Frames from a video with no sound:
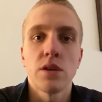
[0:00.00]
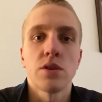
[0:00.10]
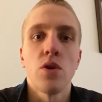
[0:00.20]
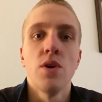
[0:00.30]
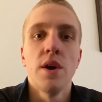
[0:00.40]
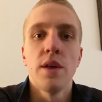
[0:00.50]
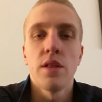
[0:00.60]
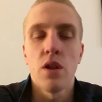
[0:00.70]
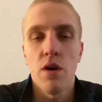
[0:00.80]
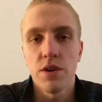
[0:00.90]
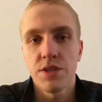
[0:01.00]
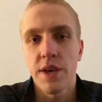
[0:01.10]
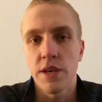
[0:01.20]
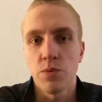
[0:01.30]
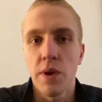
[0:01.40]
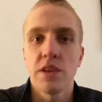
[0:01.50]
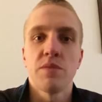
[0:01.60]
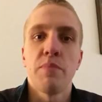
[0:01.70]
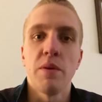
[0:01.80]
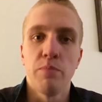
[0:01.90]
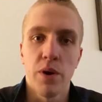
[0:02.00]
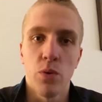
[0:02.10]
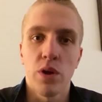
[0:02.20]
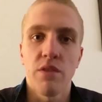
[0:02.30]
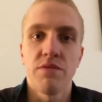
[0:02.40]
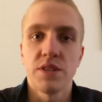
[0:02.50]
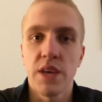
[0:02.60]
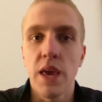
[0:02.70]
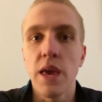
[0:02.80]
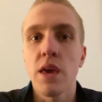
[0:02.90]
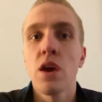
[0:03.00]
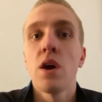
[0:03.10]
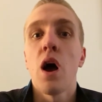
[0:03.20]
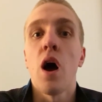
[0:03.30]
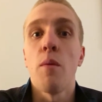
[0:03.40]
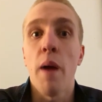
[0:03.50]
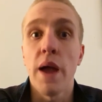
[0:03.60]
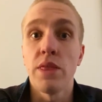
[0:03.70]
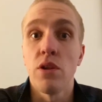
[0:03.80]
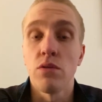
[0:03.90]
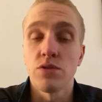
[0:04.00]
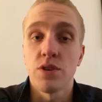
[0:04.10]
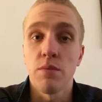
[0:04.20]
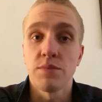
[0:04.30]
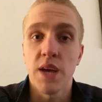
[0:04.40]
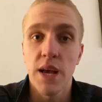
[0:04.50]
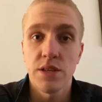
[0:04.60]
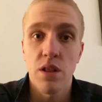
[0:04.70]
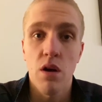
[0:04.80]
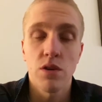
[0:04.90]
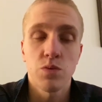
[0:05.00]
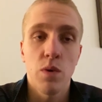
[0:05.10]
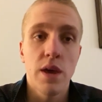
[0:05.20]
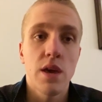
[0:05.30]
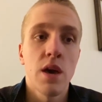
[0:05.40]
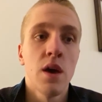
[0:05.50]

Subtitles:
So, the last 6 weeks have been building and fatigue, ended on some tests last week.